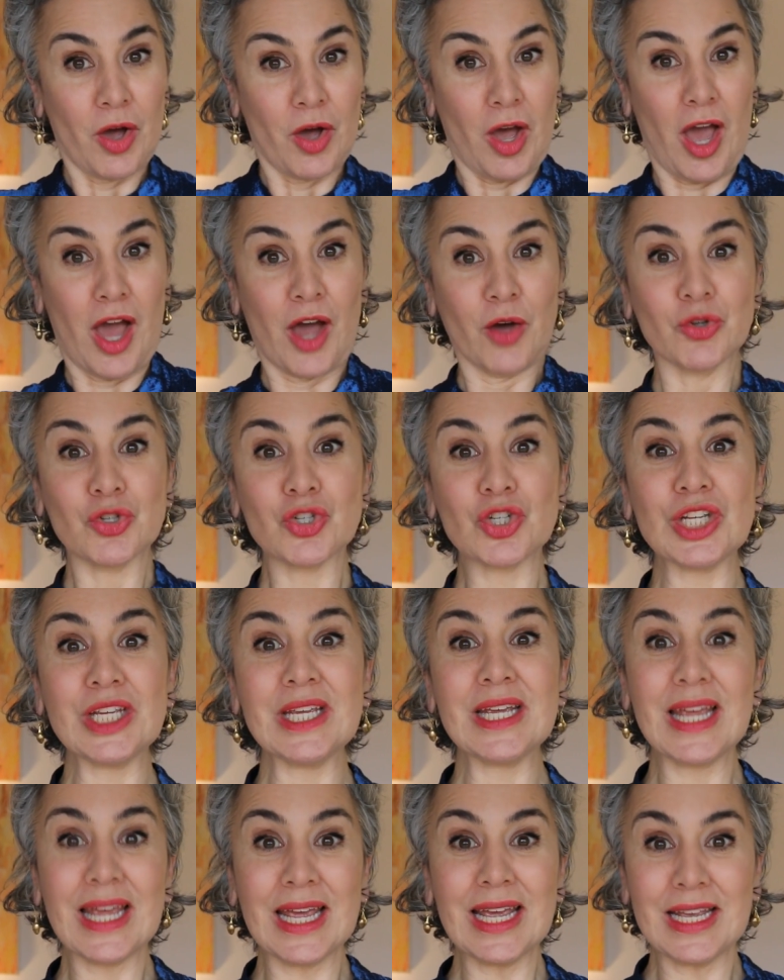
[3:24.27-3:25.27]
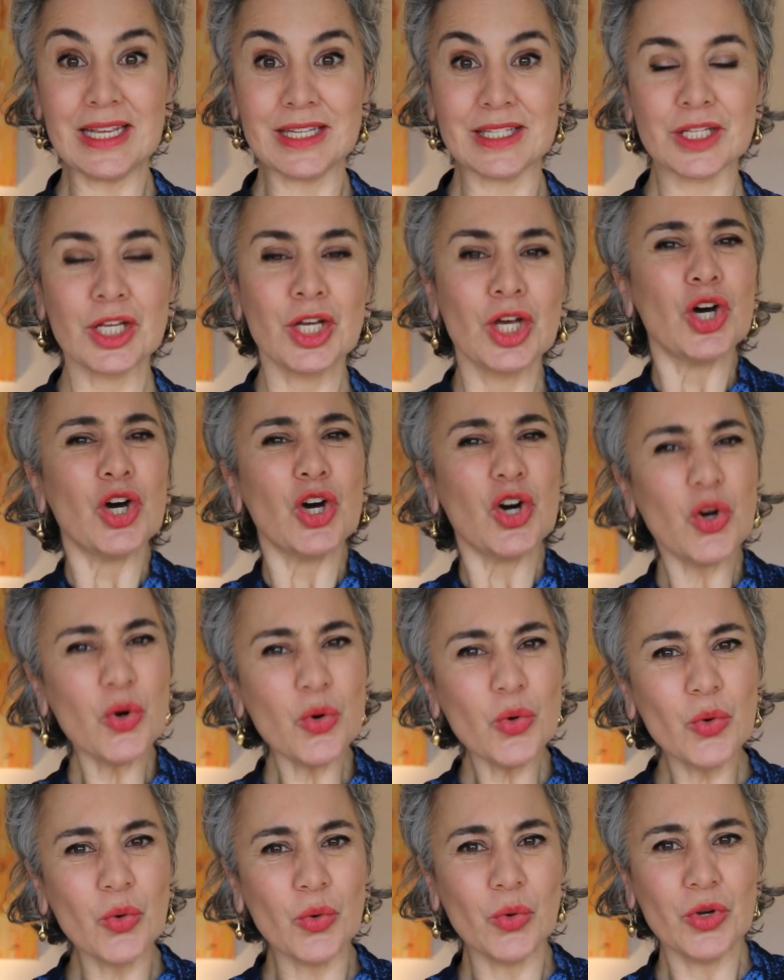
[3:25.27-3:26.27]
how she is,
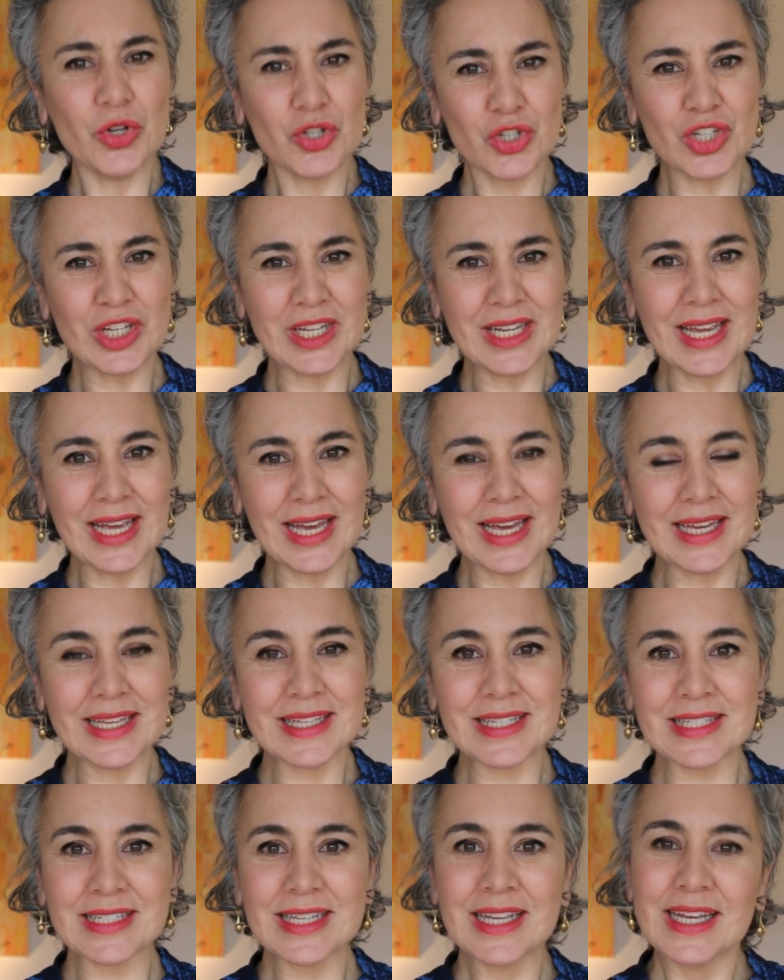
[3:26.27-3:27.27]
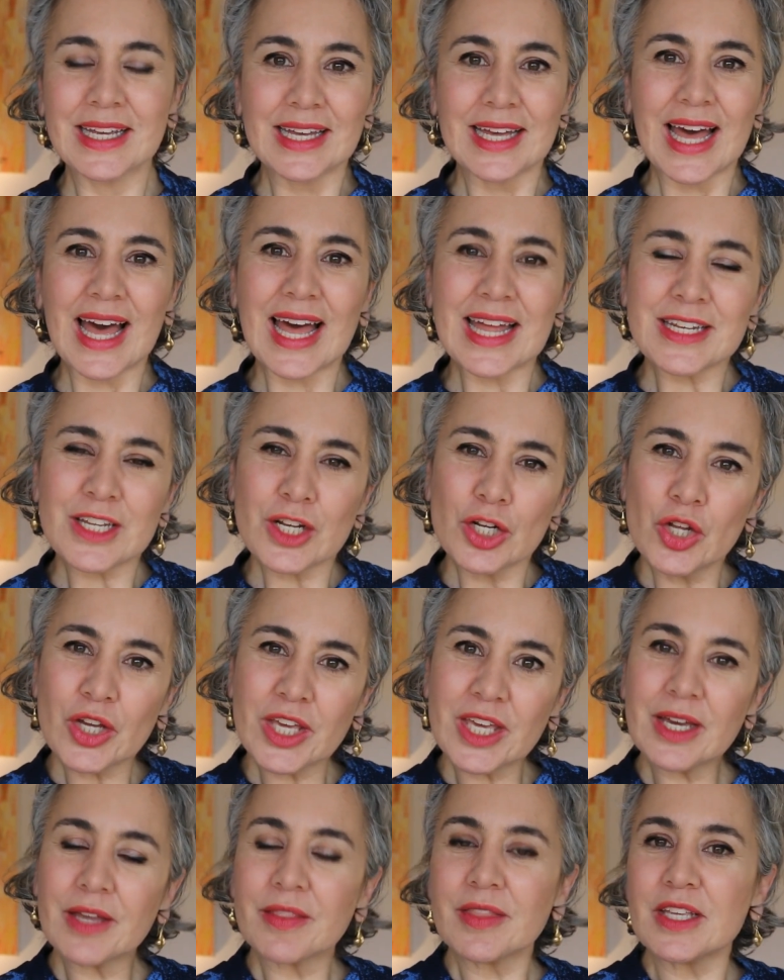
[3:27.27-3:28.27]
who she is, and
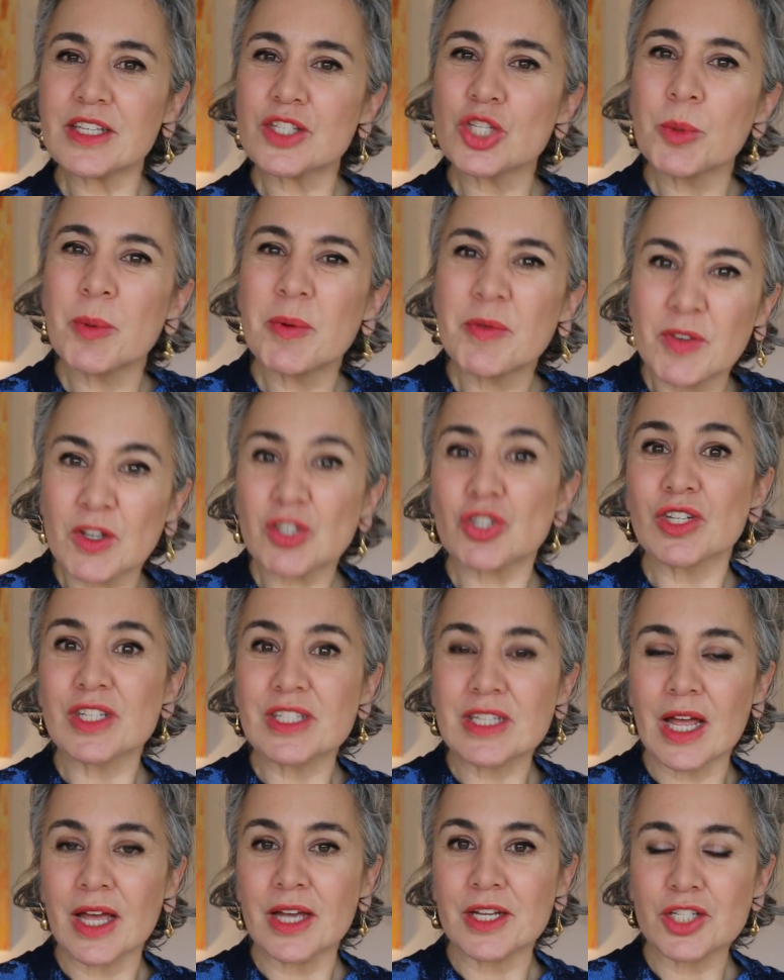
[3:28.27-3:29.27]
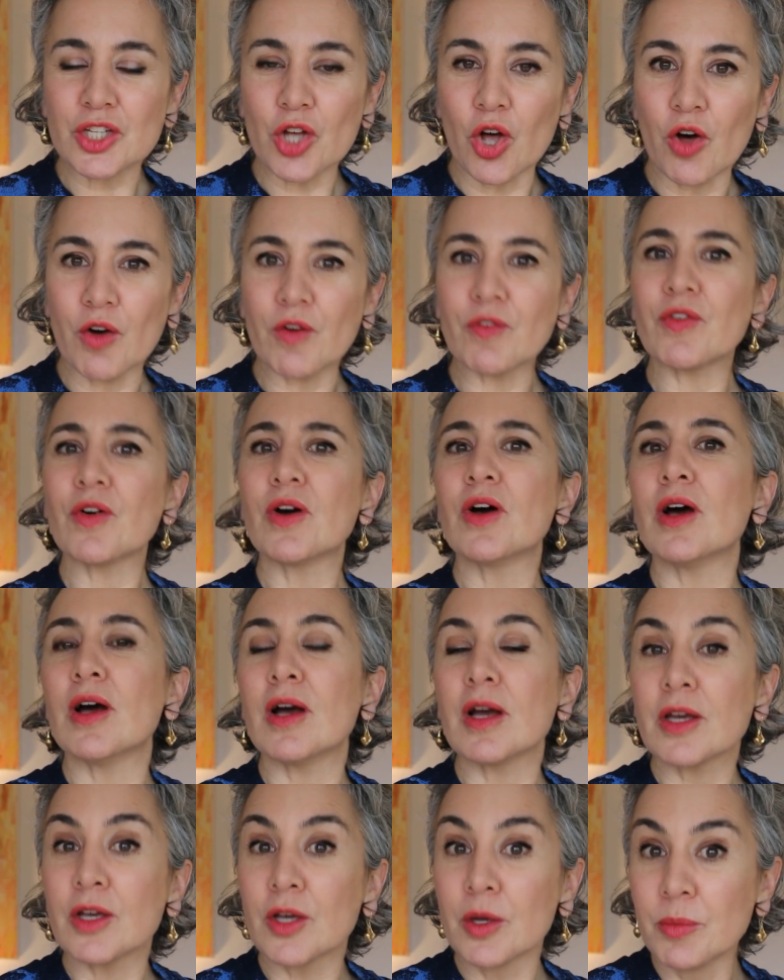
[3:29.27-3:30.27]
looking at the superficial sides of
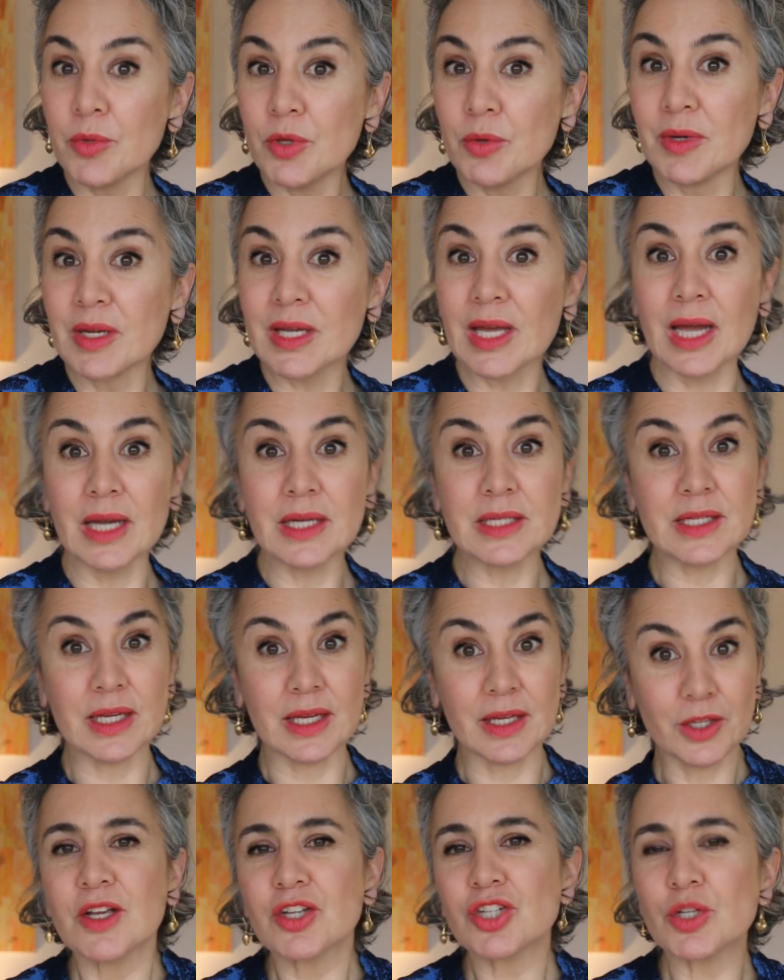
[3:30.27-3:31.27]
communicating.